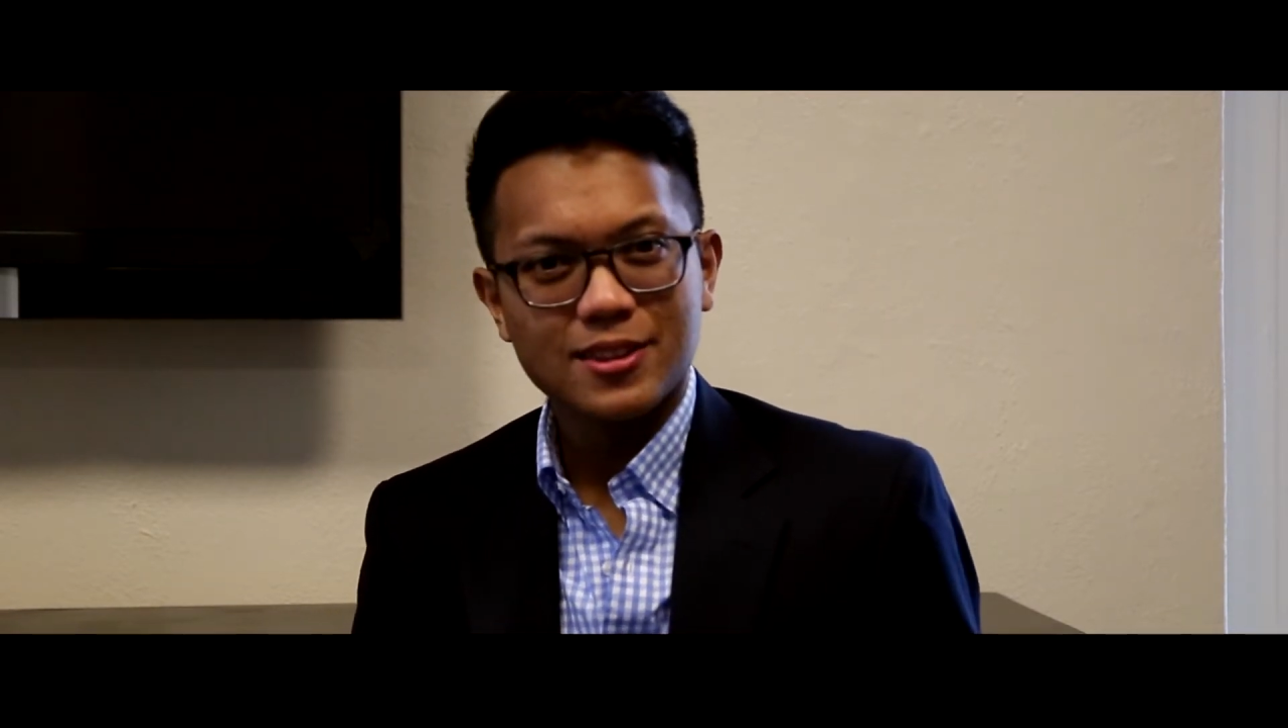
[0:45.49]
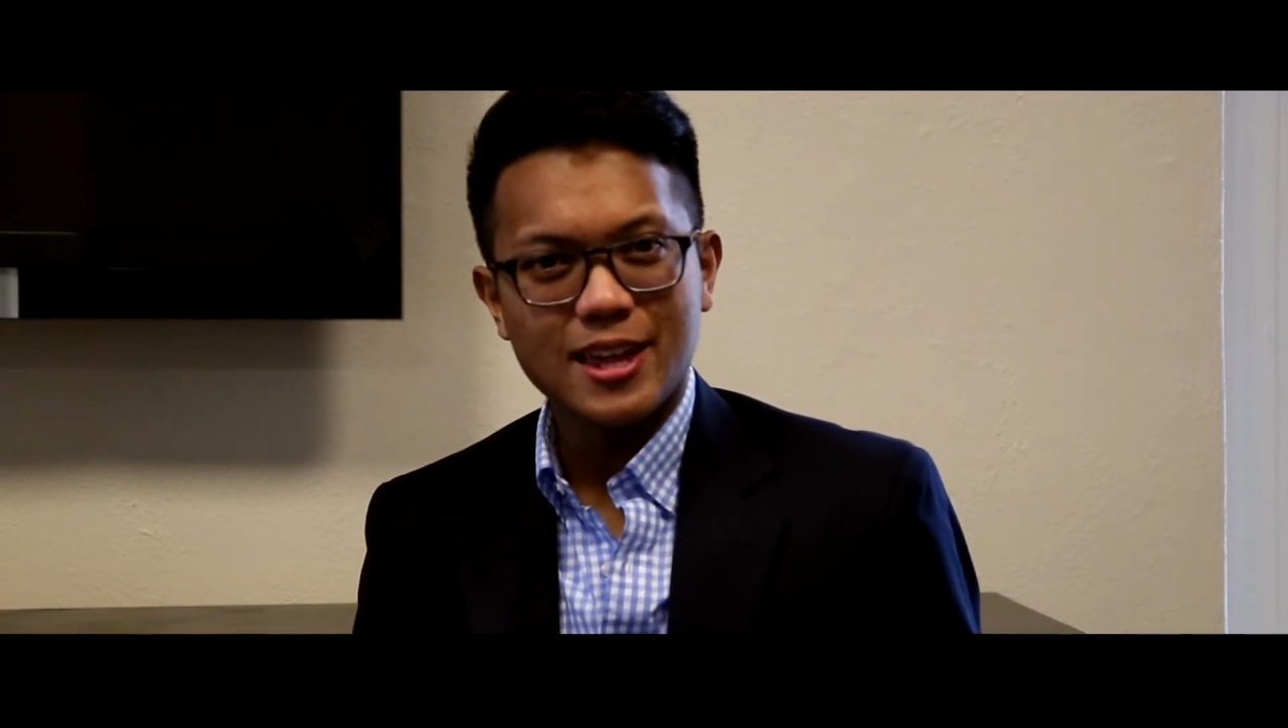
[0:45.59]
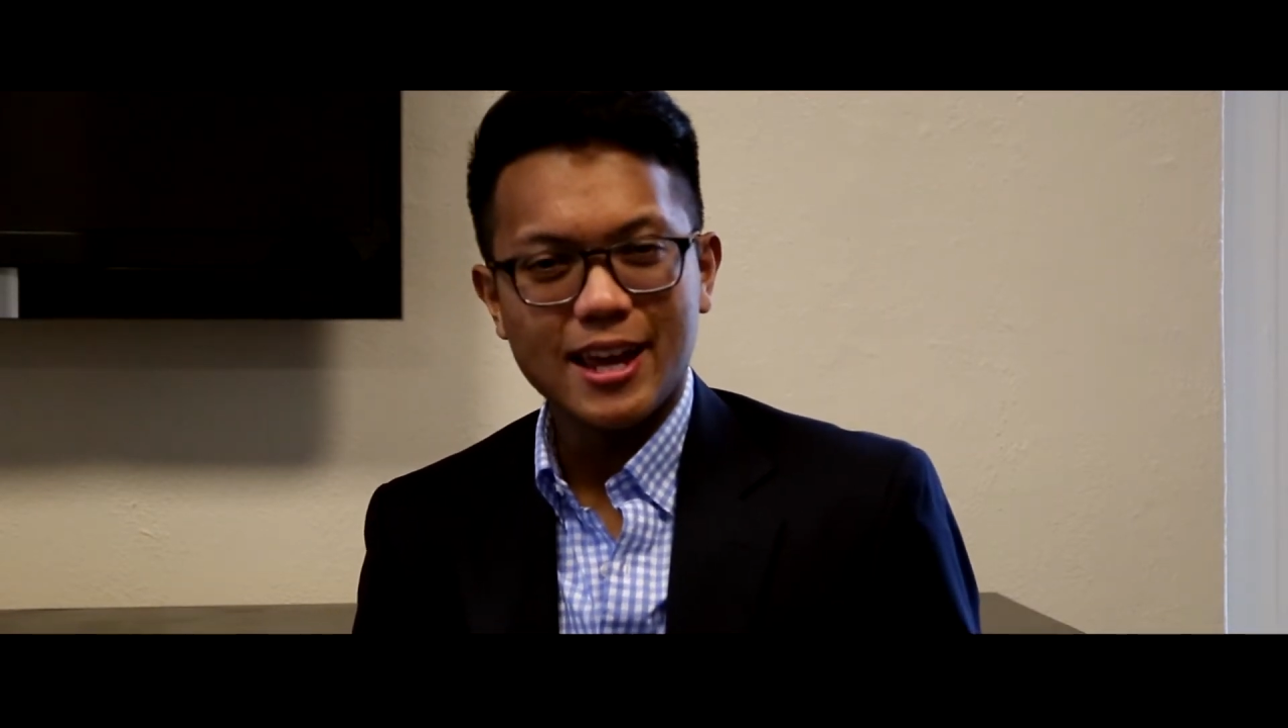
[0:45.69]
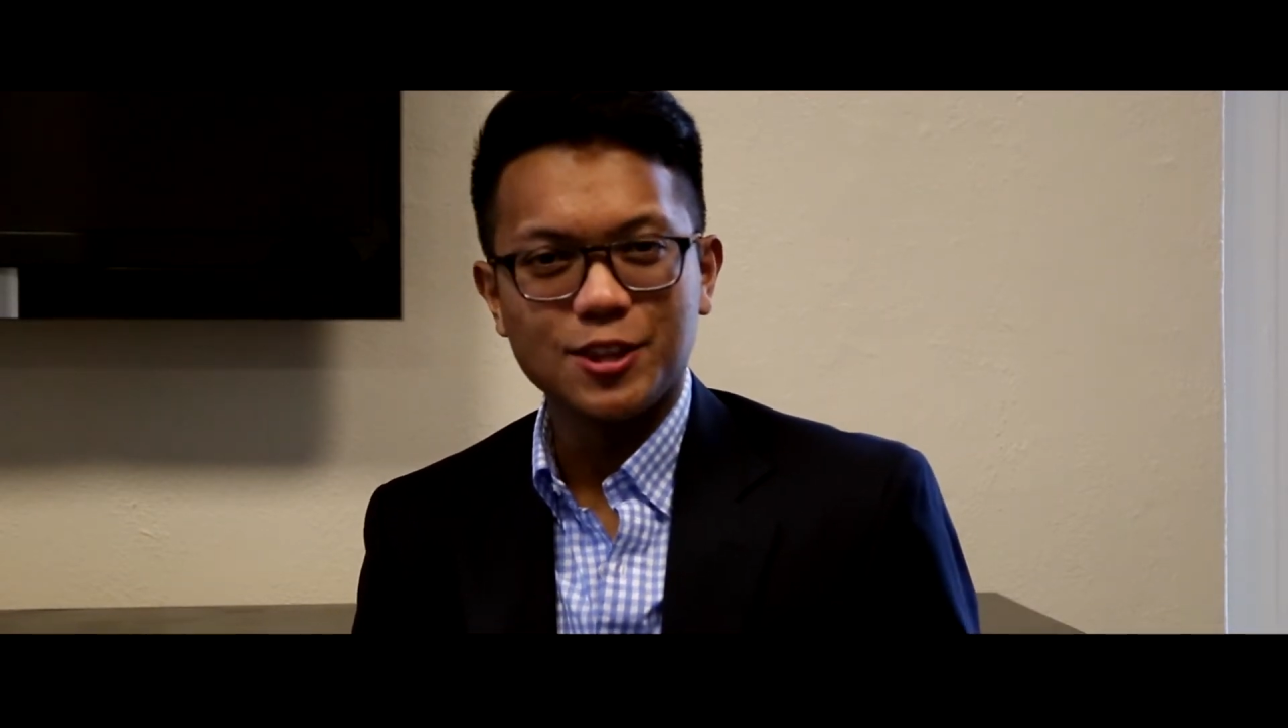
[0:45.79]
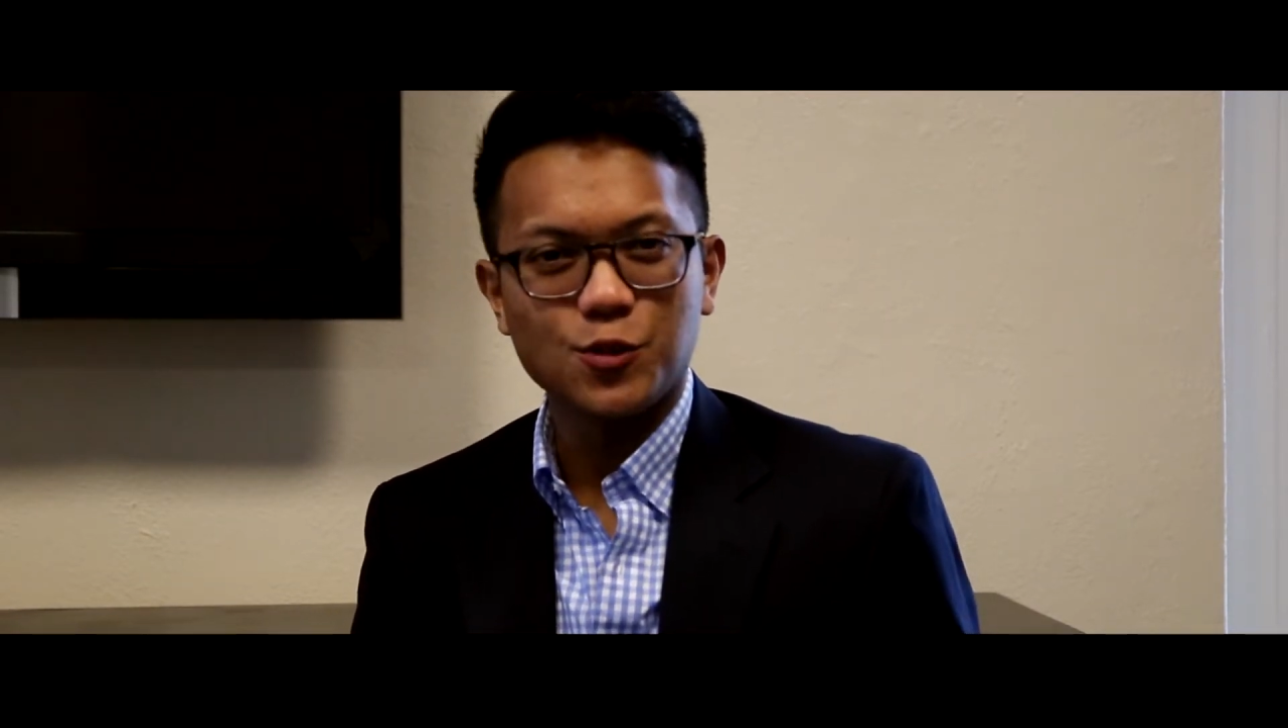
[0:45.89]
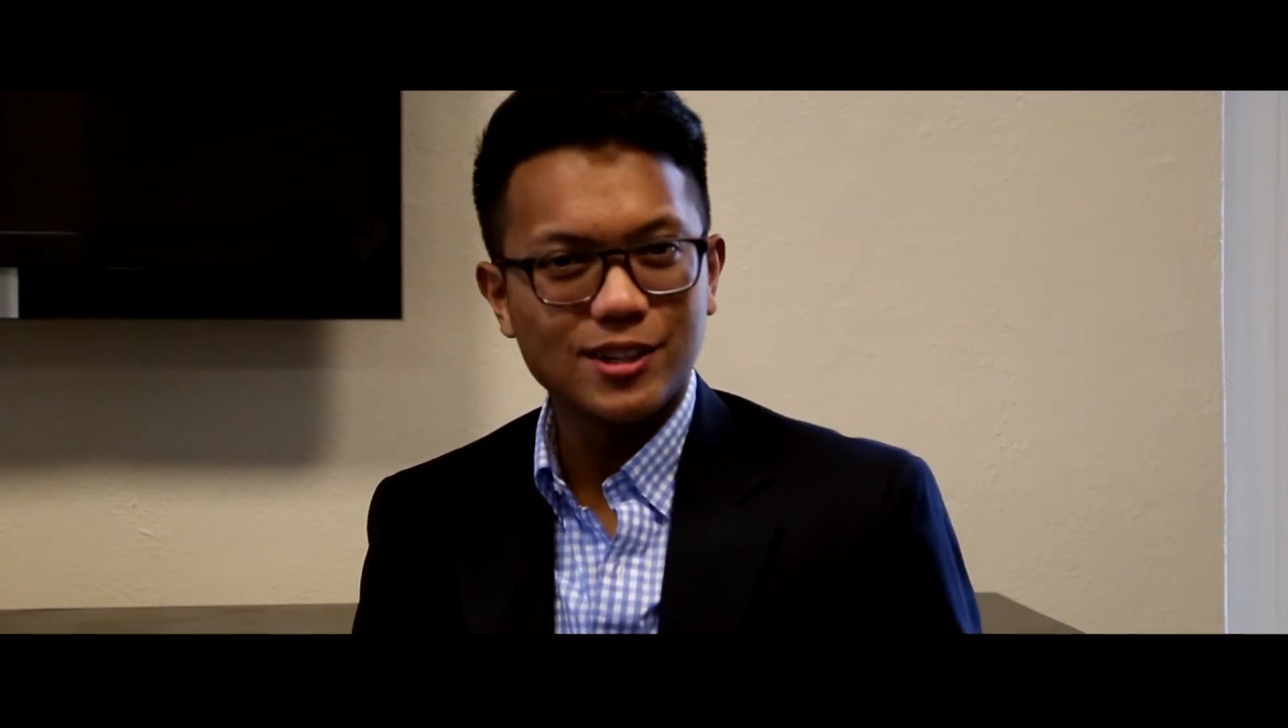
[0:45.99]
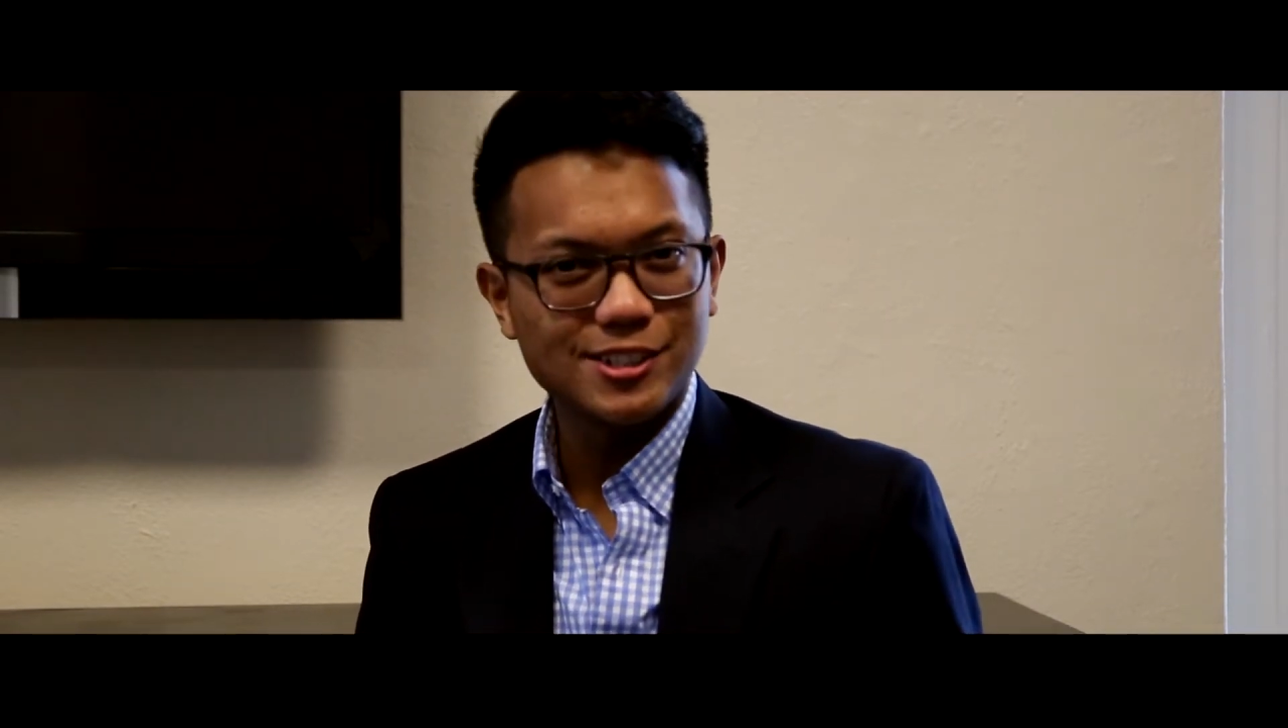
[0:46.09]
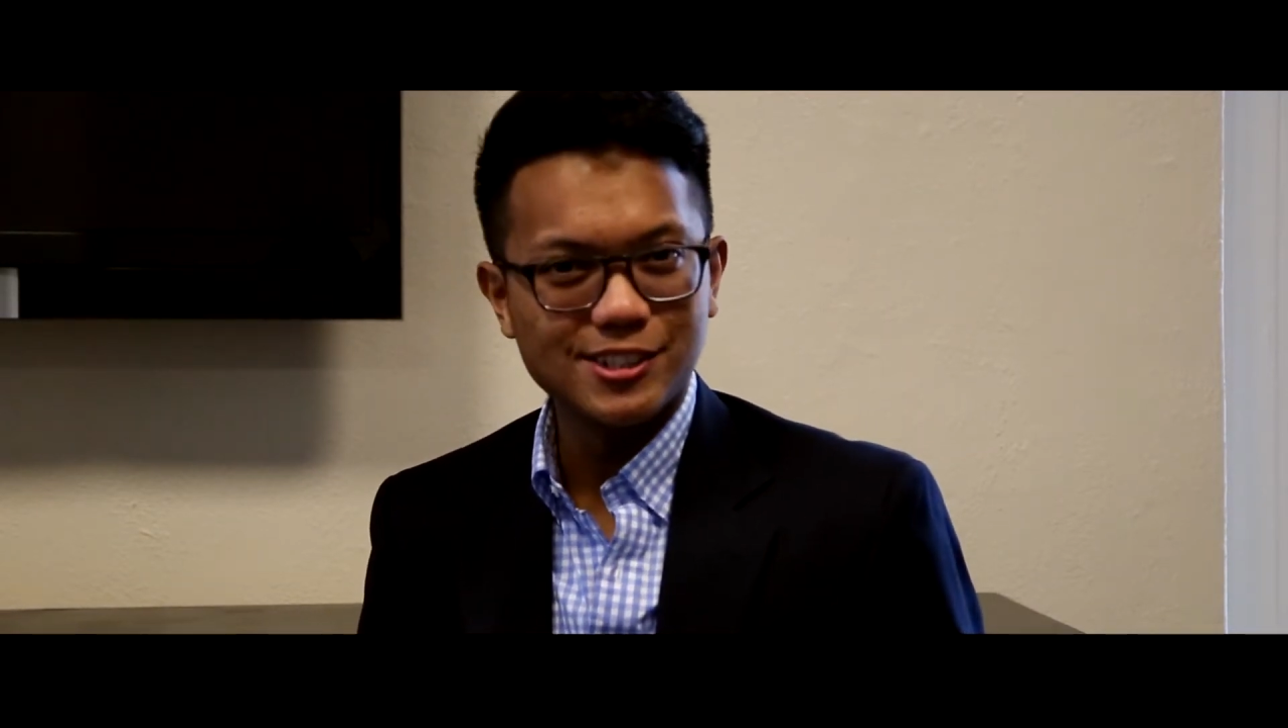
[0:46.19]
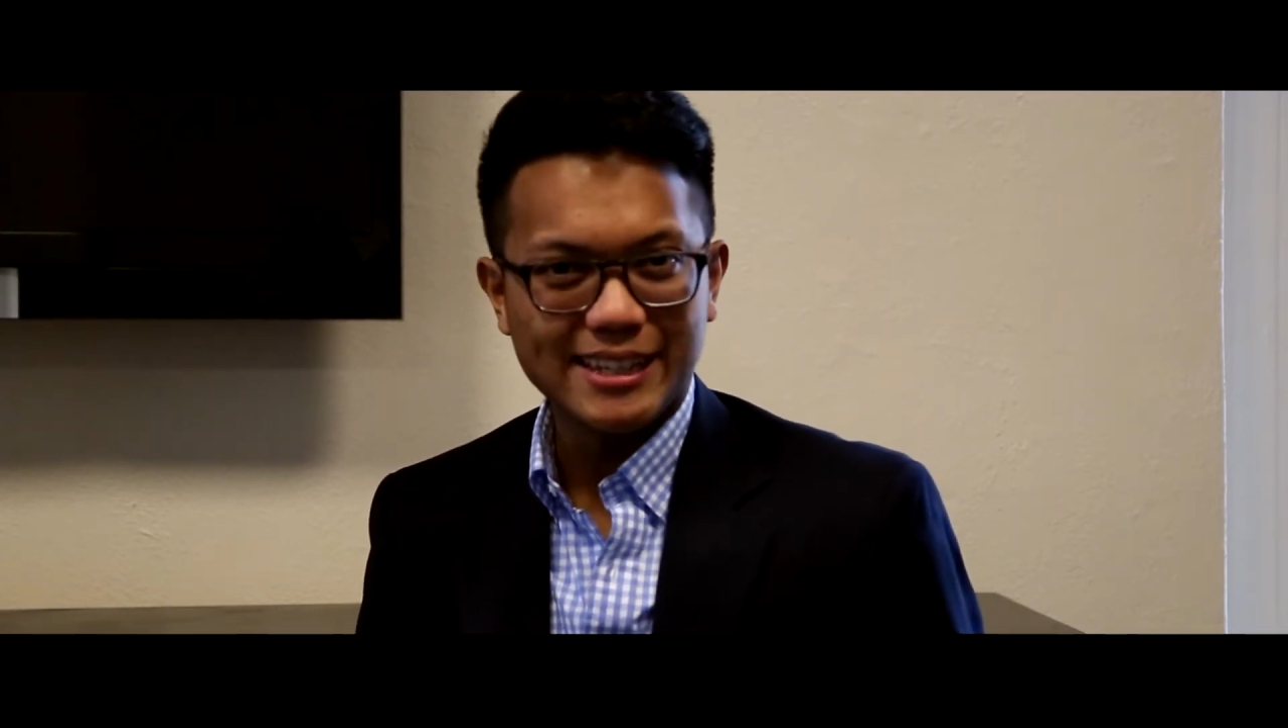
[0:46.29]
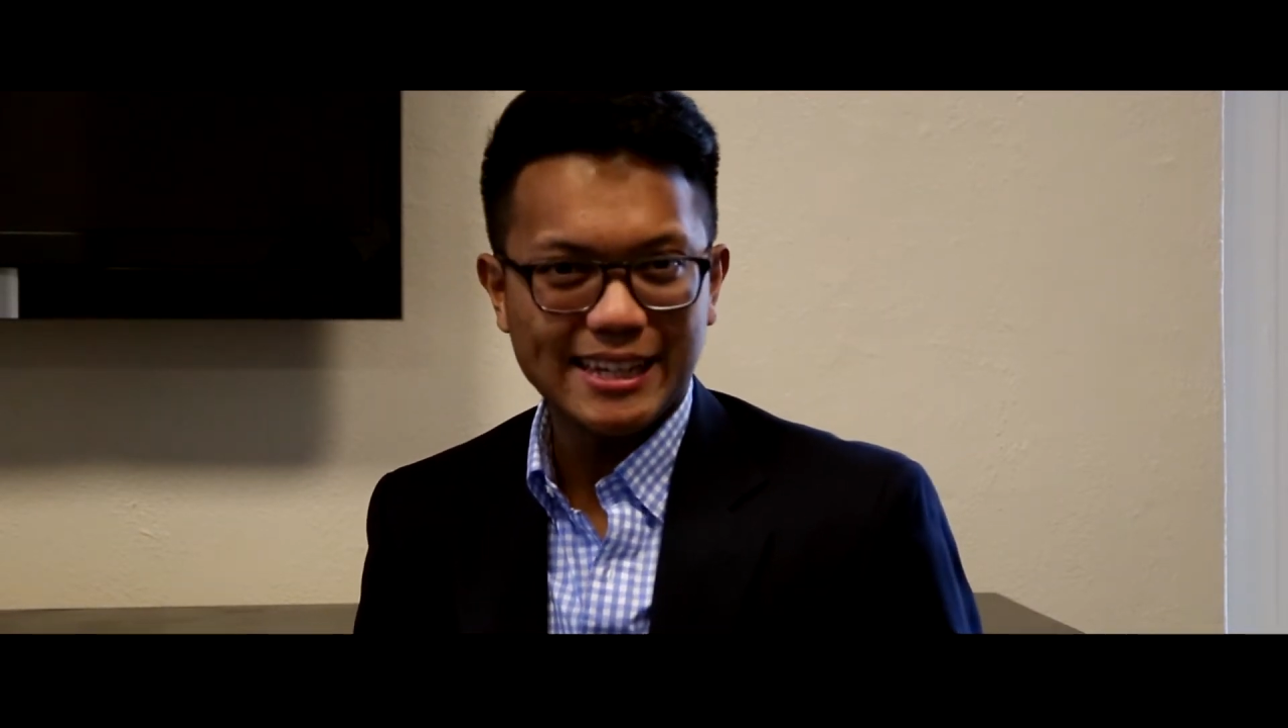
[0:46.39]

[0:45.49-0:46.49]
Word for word: that in the original